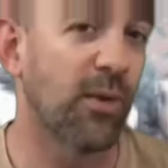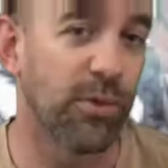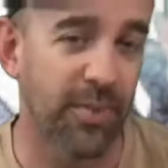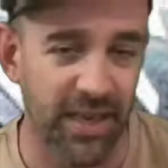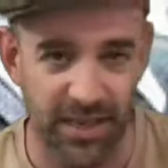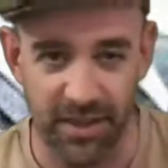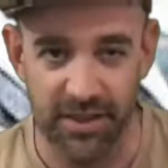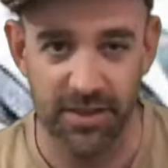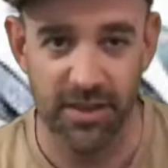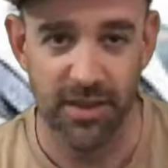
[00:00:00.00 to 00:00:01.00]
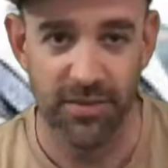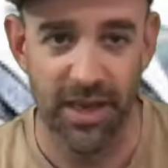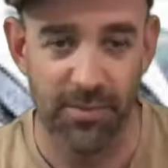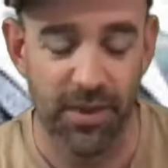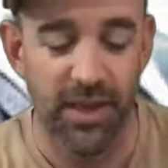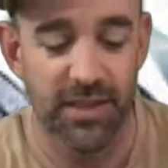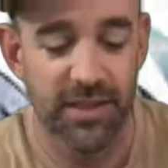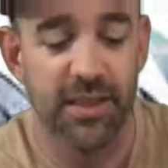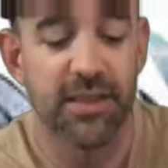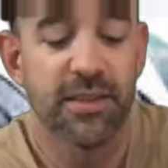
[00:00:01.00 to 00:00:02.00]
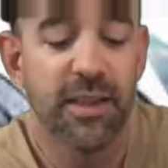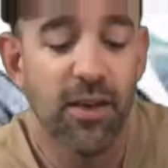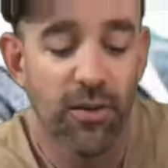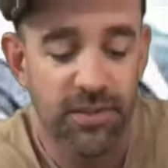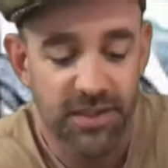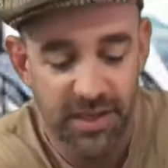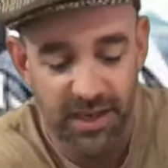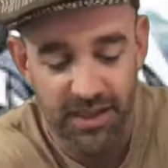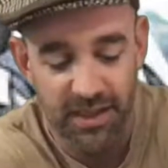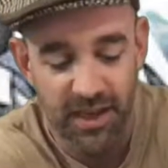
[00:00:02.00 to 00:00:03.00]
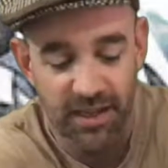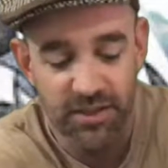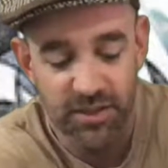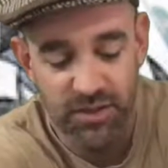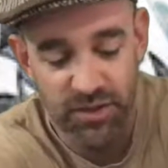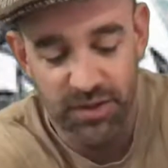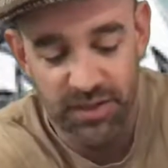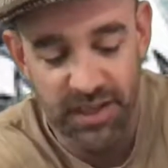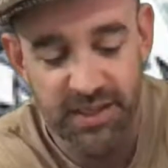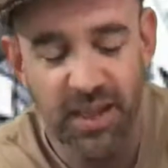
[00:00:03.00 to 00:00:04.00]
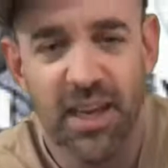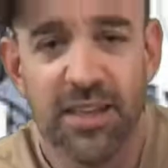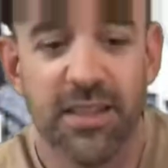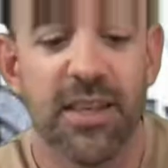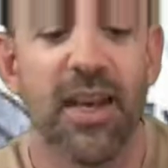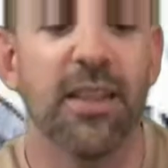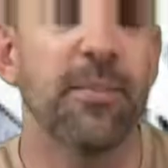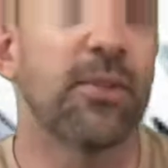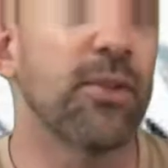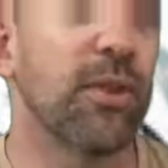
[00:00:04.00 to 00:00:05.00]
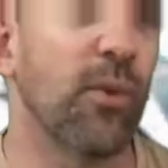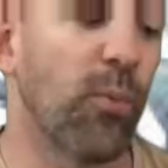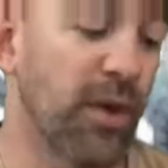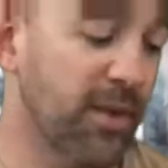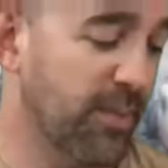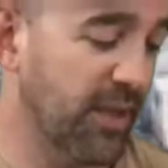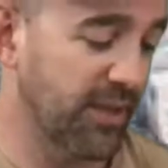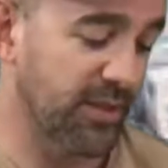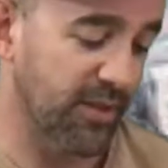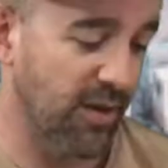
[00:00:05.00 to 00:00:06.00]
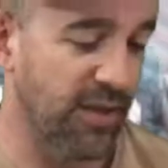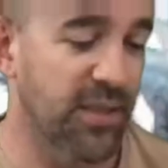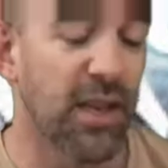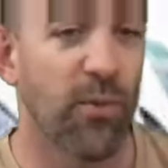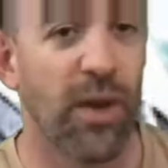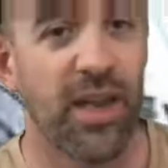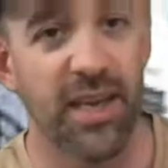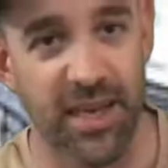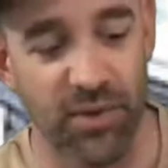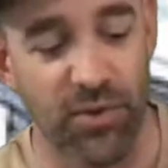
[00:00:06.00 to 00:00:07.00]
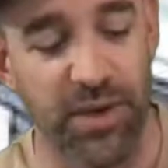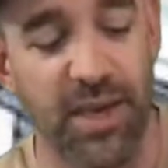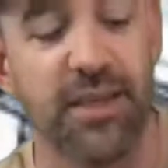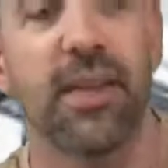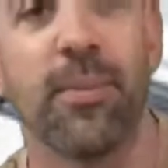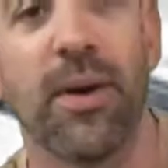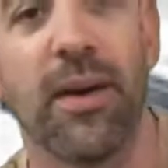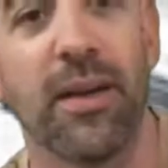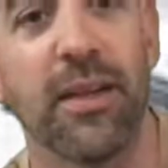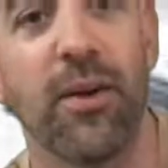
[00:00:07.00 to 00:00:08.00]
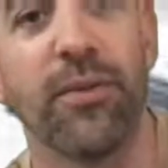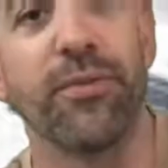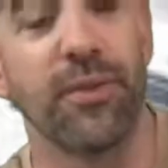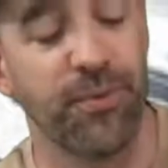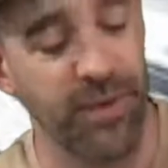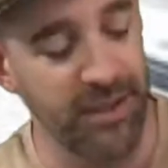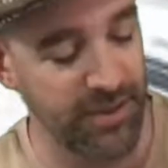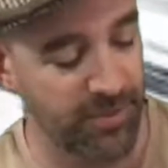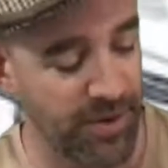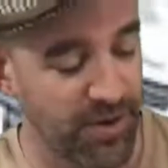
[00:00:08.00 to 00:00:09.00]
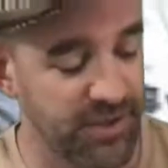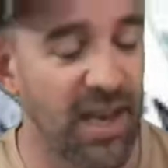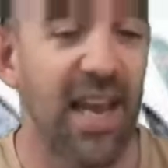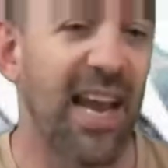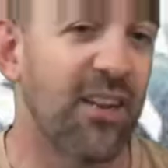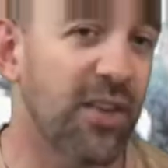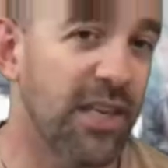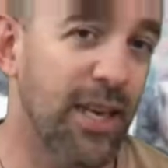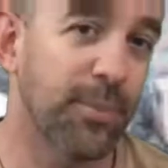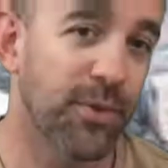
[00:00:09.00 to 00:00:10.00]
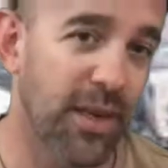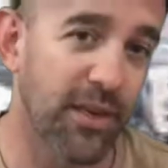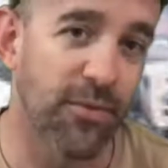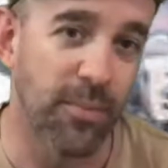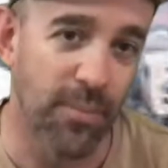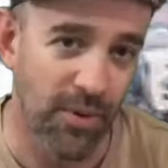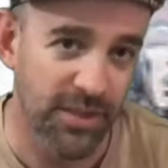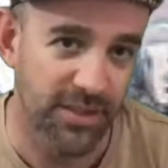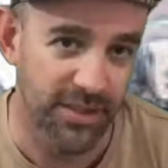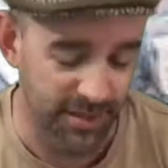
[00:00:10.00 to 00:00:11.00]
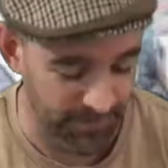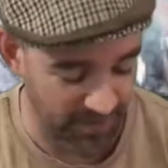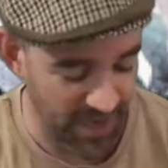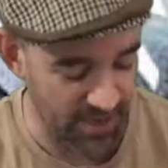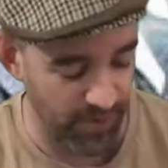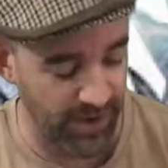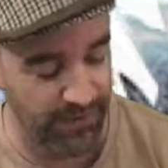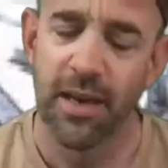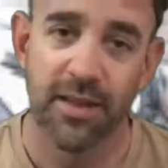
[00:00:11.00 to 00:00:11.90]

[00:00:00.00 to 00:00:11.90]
I would make in this style of gameplay is that instead of discarding the cards to the center, discard them to the winning player's side, where he can create a pile of defeated opponents, and you can keep track of the point system that way.